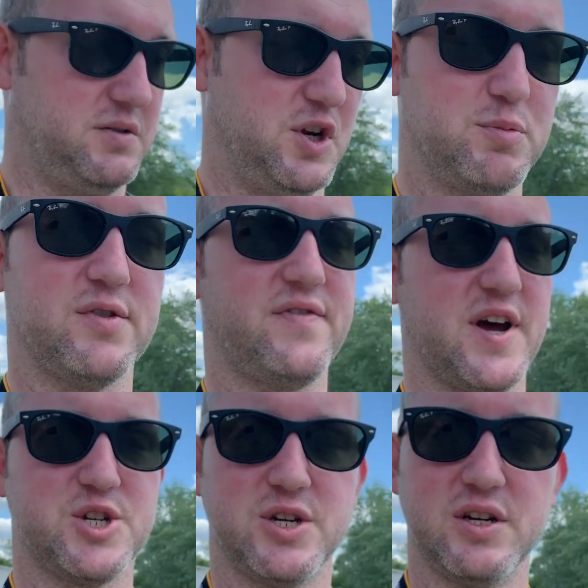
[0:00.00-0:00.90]
your
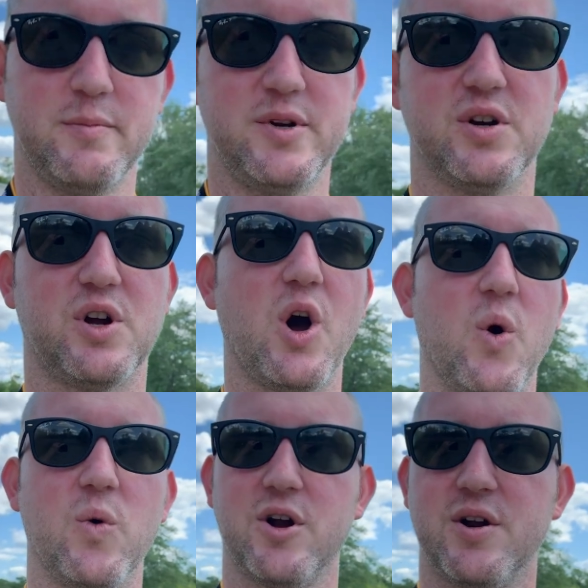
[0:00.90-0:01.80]
profession, I mean your
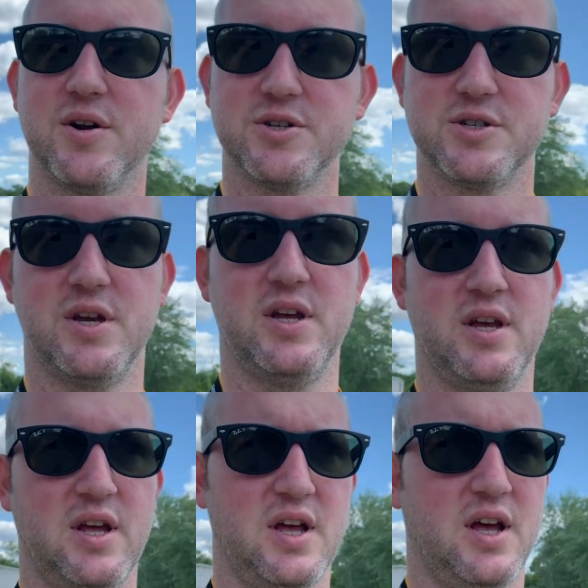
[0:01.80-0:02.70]
coworkers.
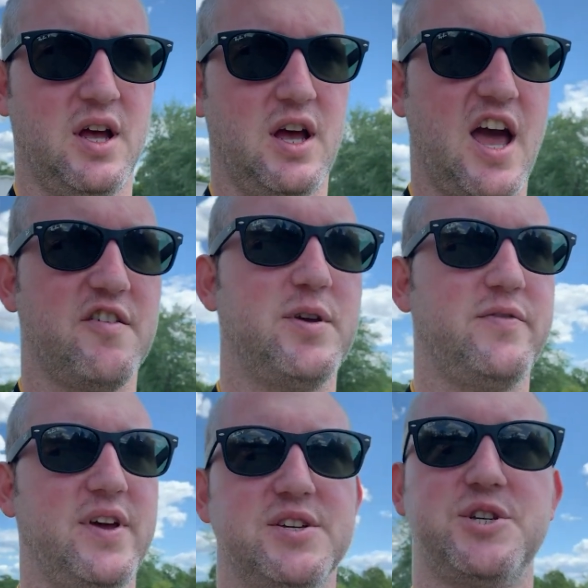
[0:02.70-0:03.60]

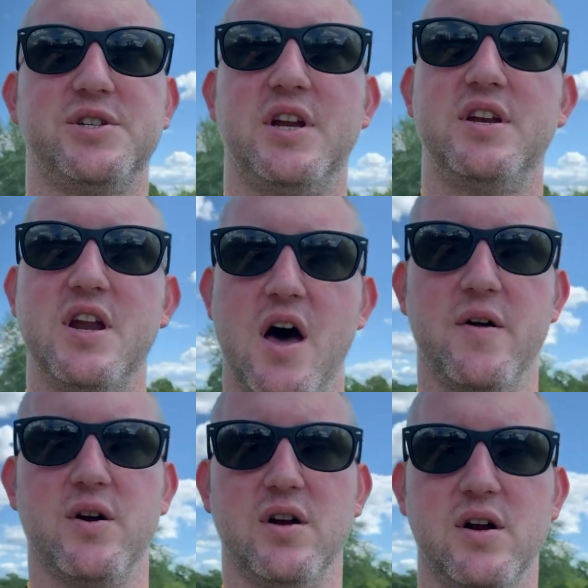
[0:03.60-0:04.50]
FPV is just
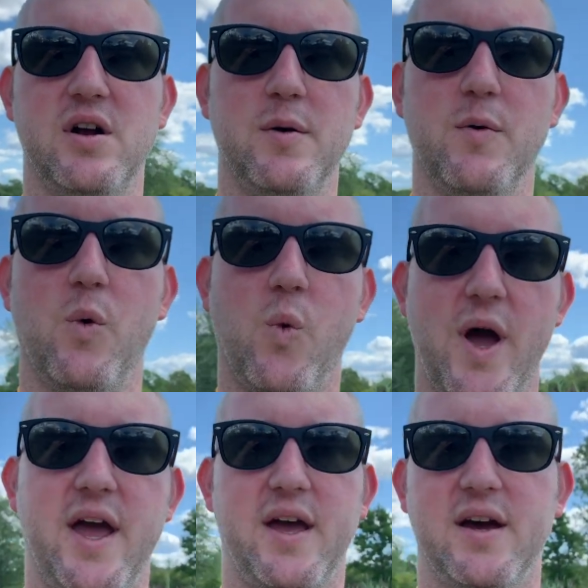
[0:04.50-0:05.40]
another
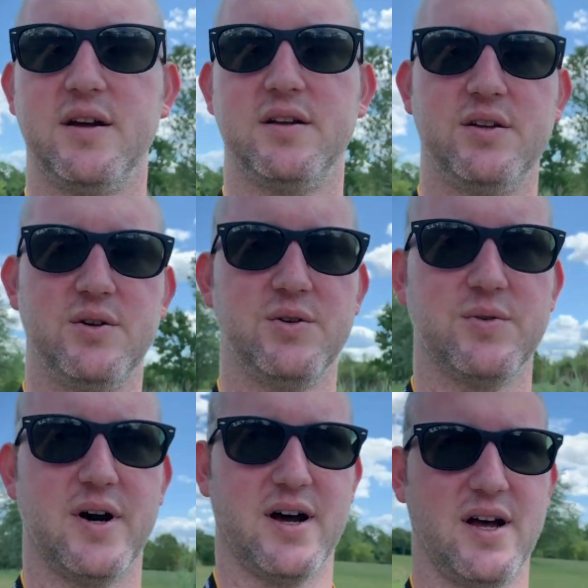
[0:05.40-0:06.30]
way
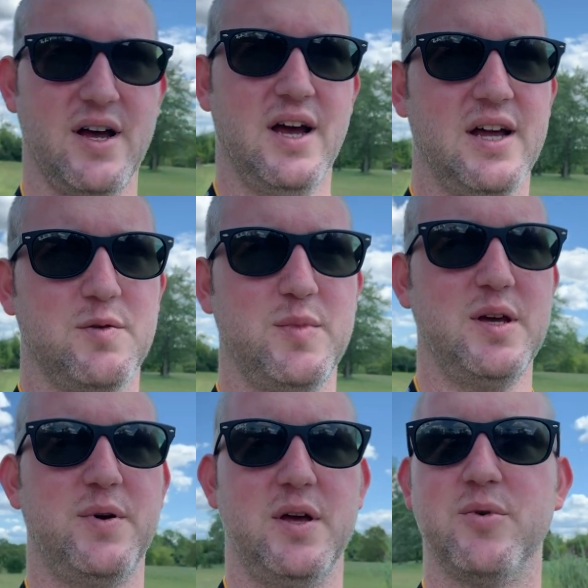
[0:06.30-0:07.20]
to uh, to
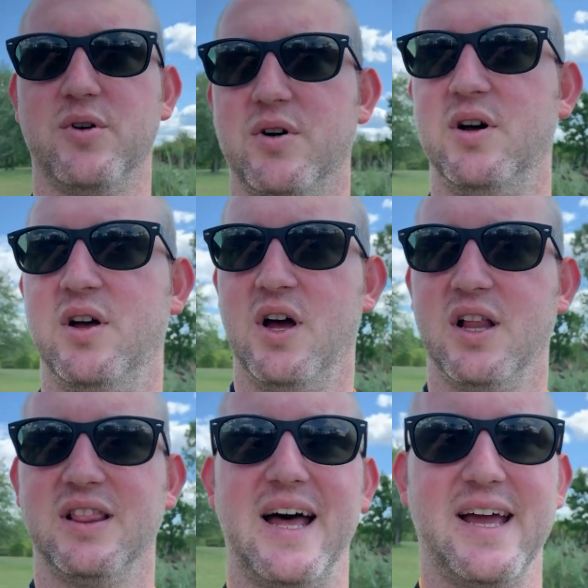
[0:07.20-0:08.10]
meet people,
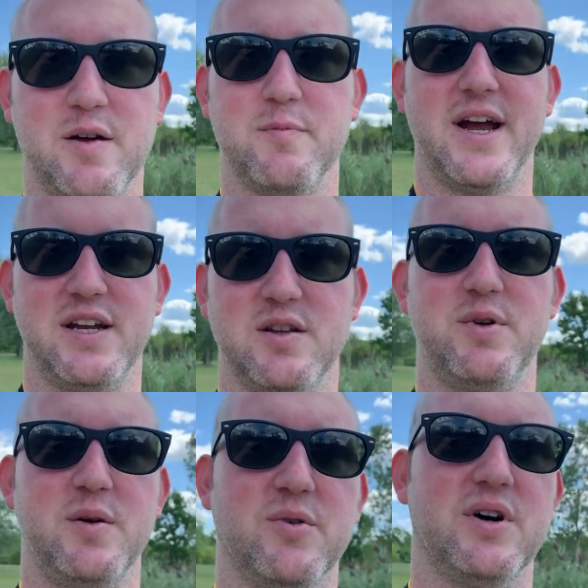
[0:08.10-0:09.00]

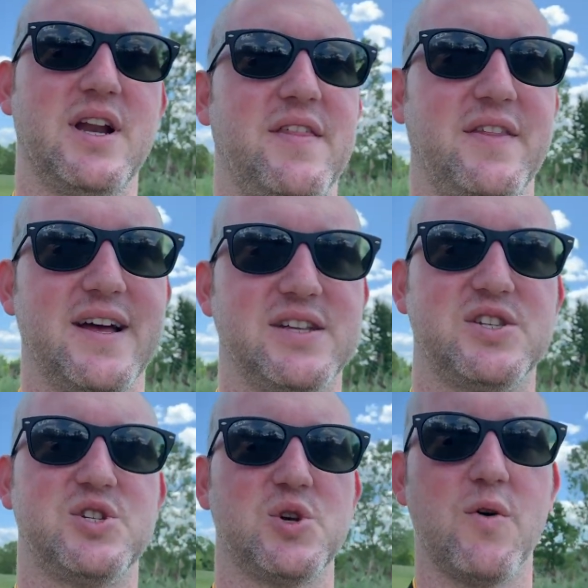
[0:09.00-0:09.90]
like-minded people, and I think
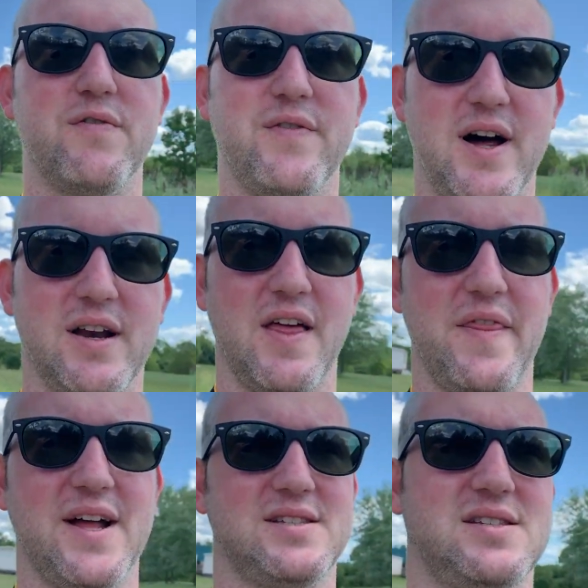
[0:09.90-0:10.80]
that's so fun.
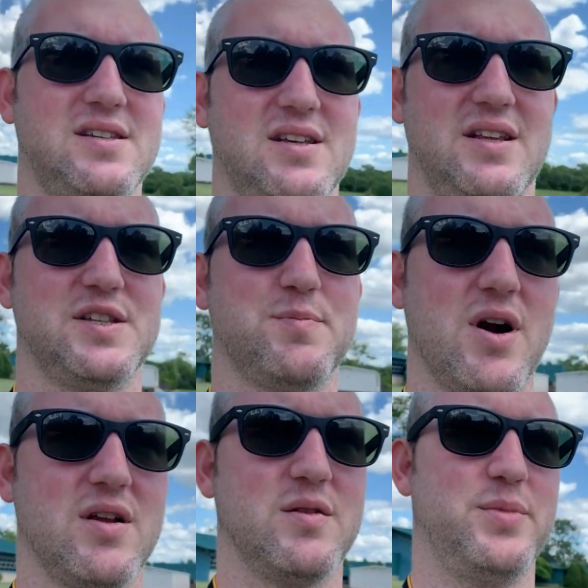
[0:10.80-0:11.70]
And that's that's
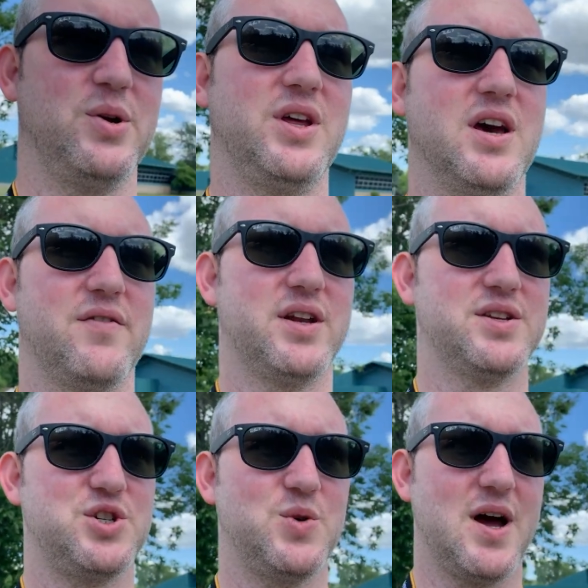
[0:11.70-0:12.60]
part of the beauty of it
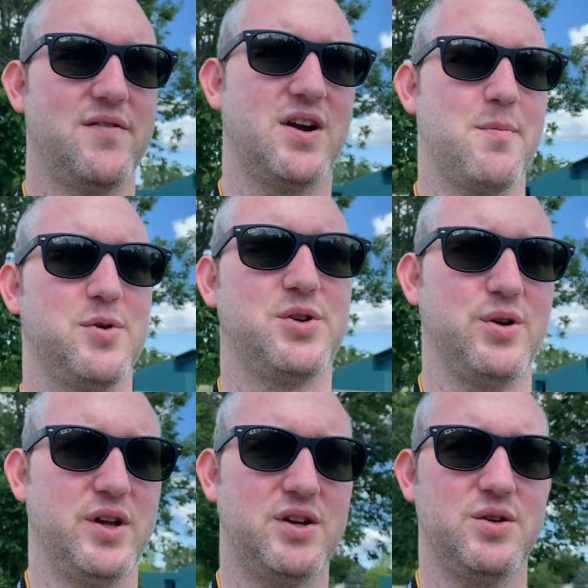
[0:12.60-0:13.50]
is you have an
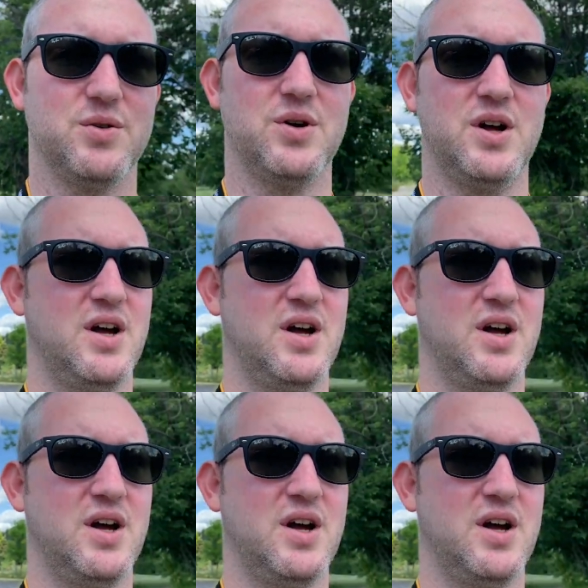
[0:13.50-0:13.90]
opportunity to